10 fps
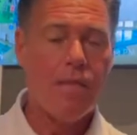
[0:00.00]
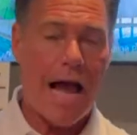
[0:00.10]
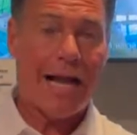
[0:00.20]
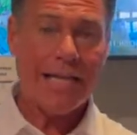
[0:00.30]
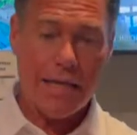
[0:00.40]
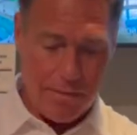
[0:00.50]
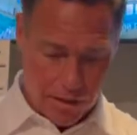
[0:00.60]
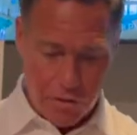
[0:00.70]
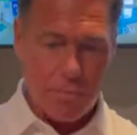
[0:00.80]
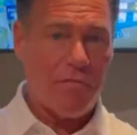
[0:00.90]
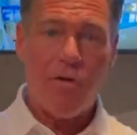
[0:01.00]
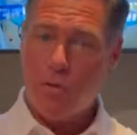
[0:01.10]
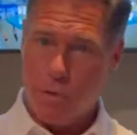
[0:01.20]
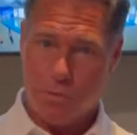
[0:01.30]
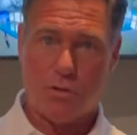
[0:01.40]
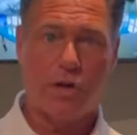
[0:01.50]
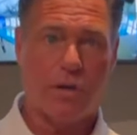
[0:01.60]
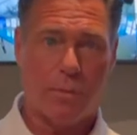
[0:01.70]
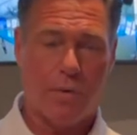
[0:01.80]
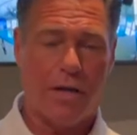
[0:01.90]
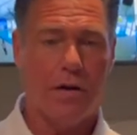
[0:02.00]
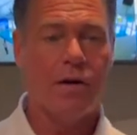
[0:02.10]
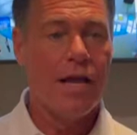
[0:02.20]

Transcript: I came out. Here's my phone number. It's going to come up right here.